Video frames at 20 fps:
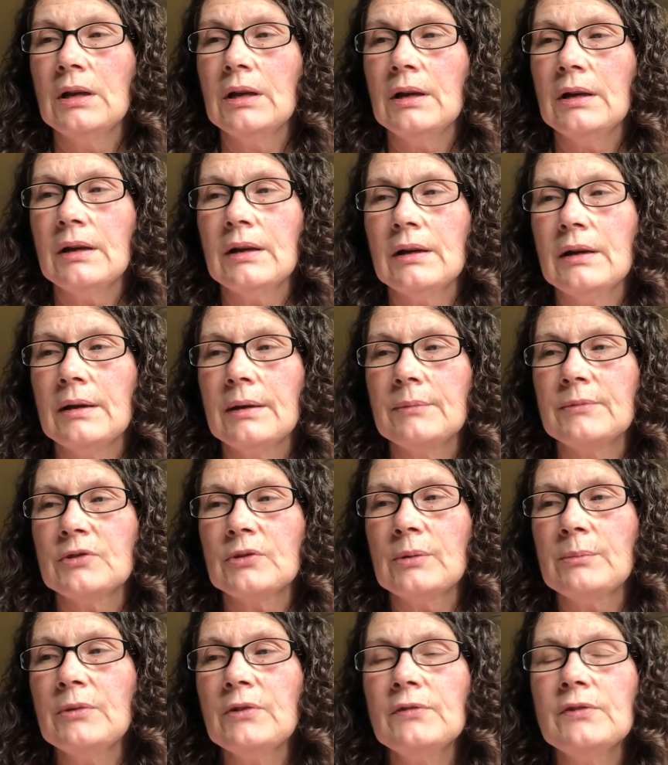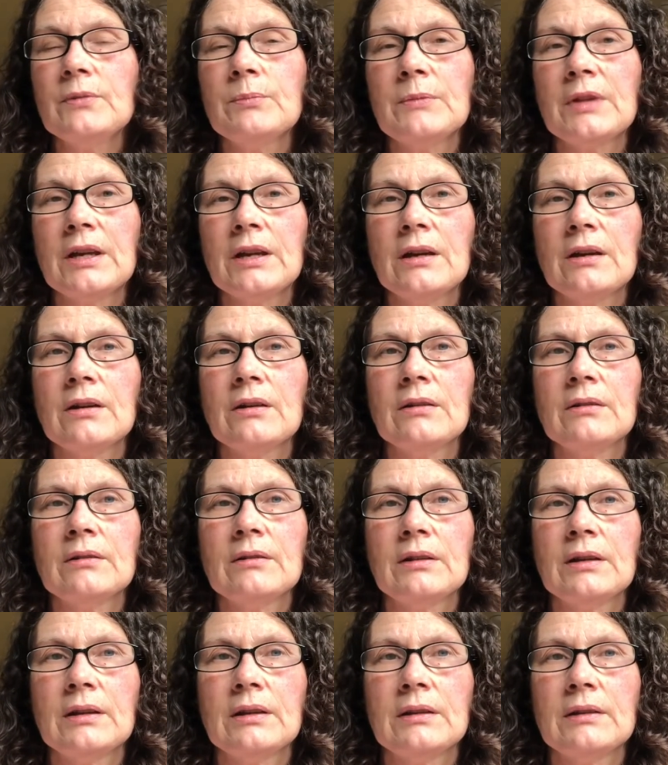I moved him there,
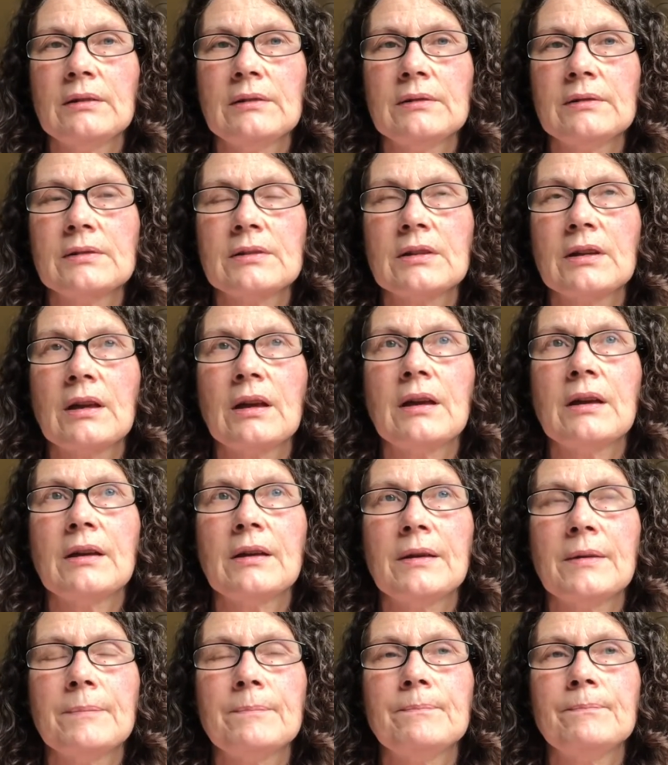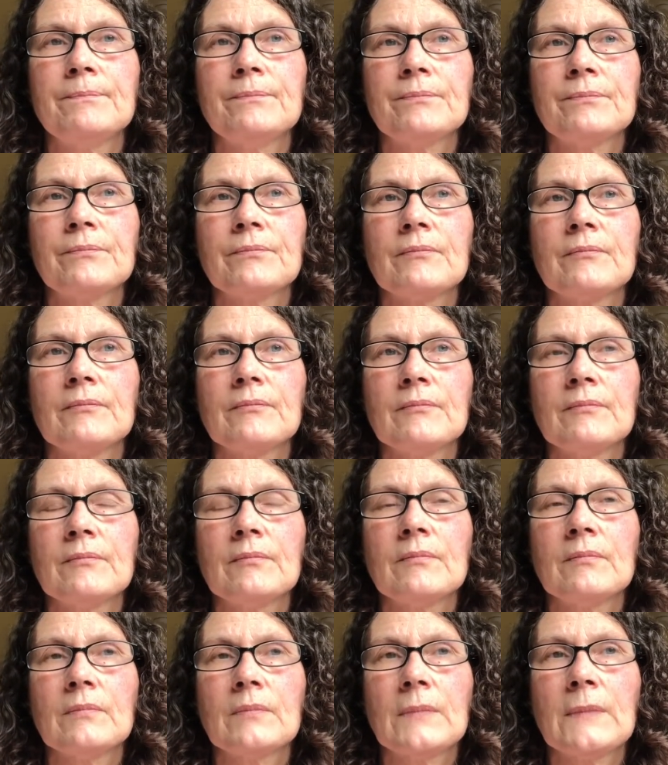and
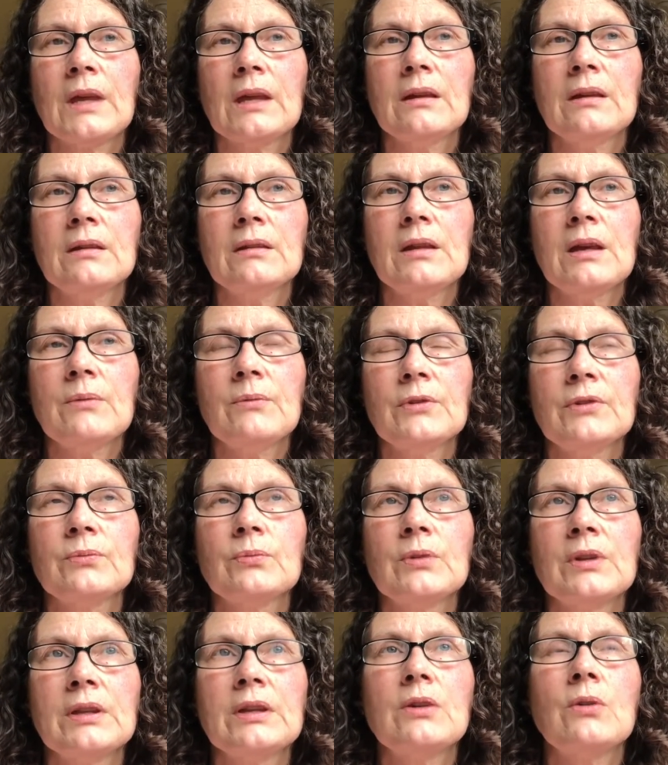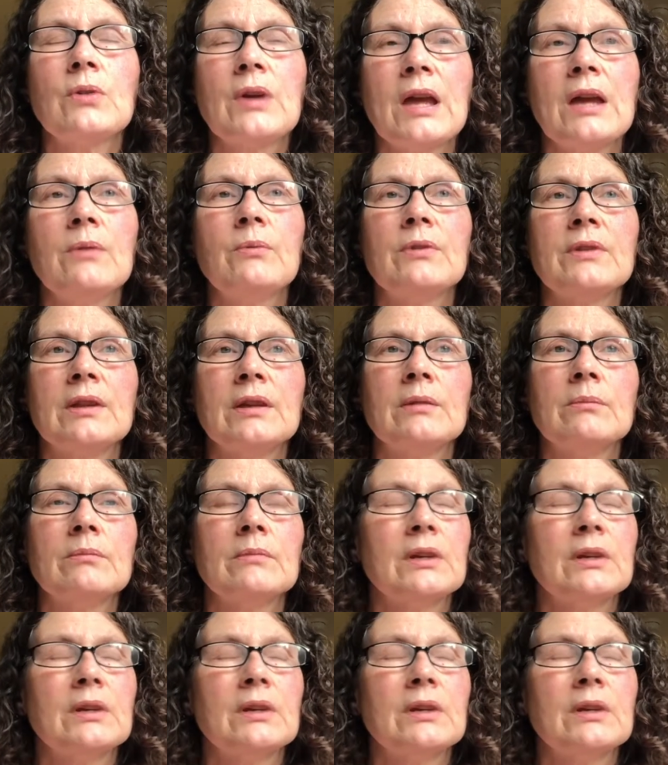And that was really okay with him.